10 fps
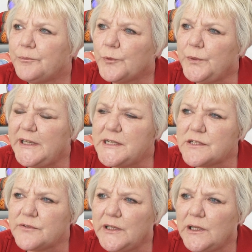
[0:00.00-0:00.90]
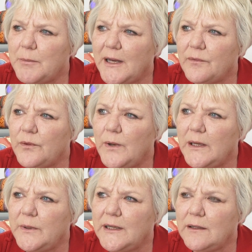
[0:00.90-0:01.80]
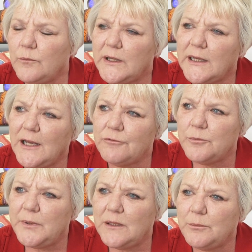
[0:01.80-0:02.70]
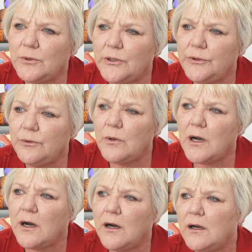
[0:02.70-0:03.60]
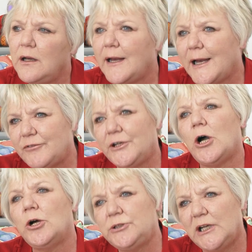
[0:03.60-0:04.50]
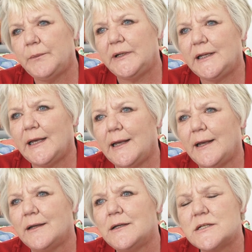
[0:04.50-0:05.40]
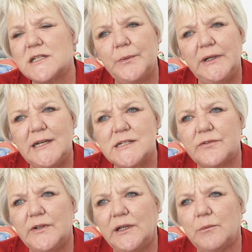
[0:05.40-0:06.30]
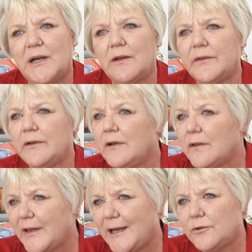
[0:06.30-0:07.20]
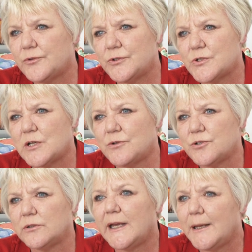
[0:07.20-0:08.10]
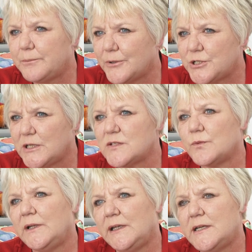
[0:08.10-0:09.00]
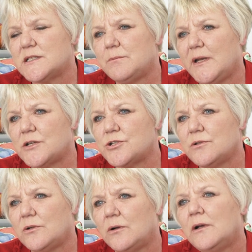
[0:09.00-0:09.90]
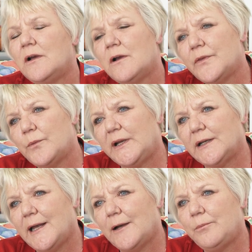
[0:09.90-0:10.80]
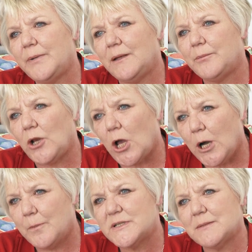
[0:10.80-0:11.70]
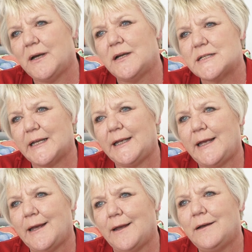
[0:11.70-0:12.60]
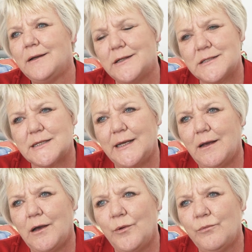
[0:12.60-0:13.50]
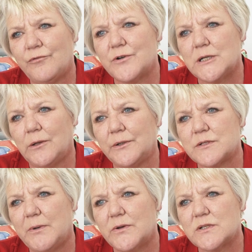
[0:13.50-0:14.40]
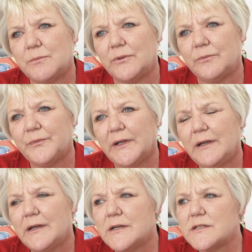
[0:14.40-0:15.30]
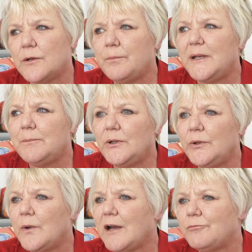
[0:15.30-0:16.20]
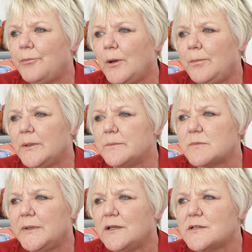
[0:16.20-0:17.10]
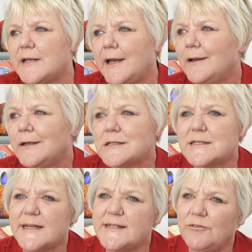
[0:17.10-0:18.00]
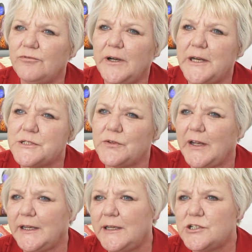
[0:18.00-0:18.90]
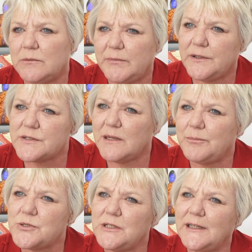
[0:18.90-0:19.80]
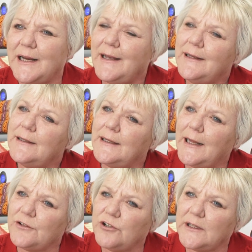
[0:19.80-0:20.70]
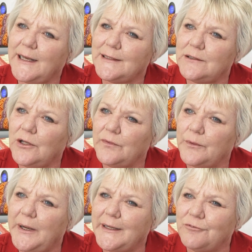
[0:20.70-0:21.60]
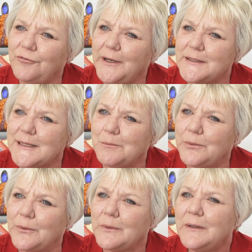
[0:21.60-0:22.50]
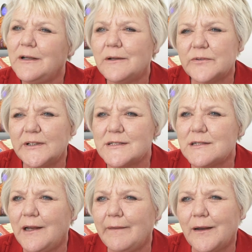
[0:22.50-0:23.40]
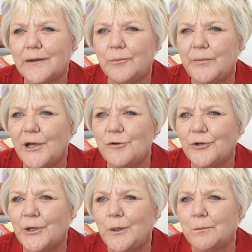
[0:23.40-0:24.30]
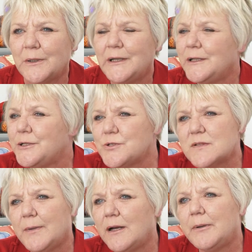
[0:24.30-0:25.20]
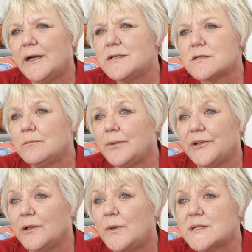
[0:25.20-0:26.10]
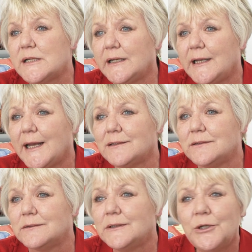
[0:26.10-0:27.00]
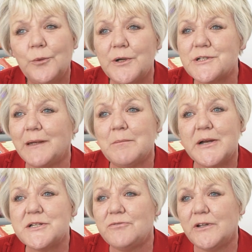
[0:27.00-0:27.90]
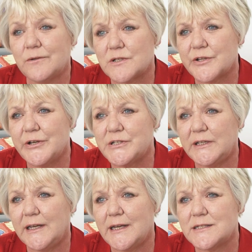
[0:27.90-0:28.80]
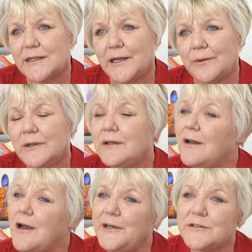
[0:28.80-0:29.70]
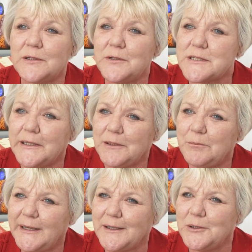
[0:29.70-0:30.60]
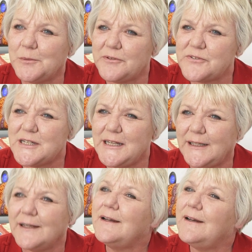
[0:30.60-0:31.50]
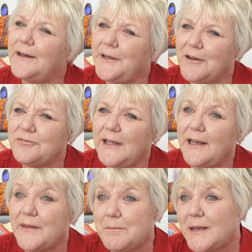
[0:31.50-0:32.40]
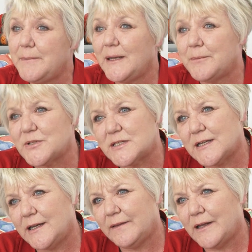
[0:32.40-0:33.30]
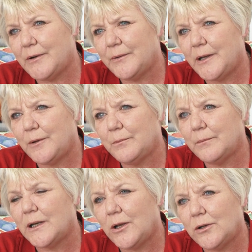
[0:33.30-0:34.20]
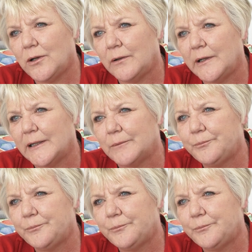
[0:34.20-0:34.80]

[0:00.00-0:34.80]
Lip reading: We need to think about the way we care for people who are having ongoing care. So we need to think about the health and social care budgets. We need to make sure that we can help people optimise their care and stay at home for as long as possible. So people who have problems because they're setting fire to their kitchen because they're putting their electric kettle on the ring, for example, things like that can be overcome just by buying somebody a whistling kettle, which they might have used 30 years ago. And as long as they can make a cup of tea and have care, they may be able to stay in their own home a lot longer.